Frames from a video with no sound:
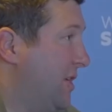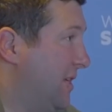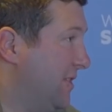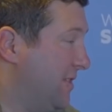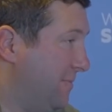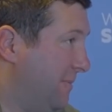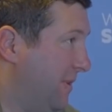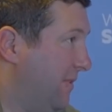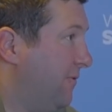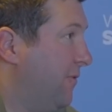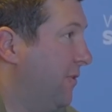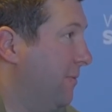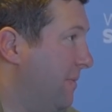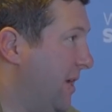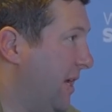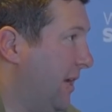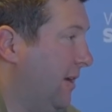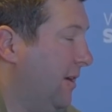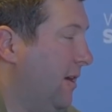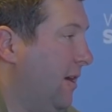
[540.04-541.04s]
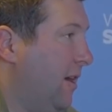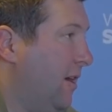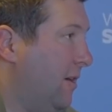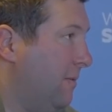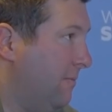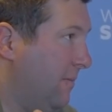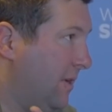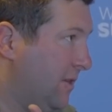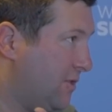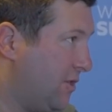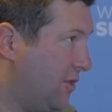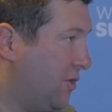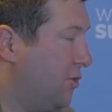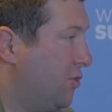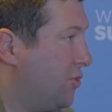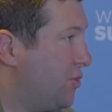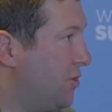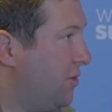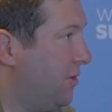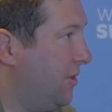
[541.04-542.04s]
sentiment for me. Um,
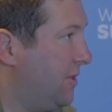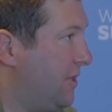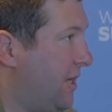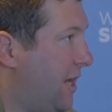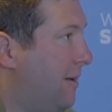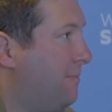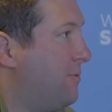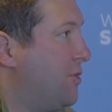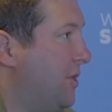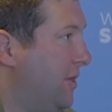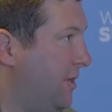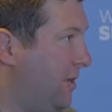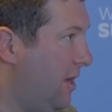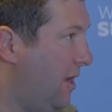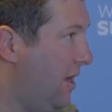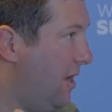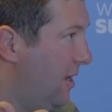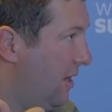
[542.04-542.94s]
institutional adoption,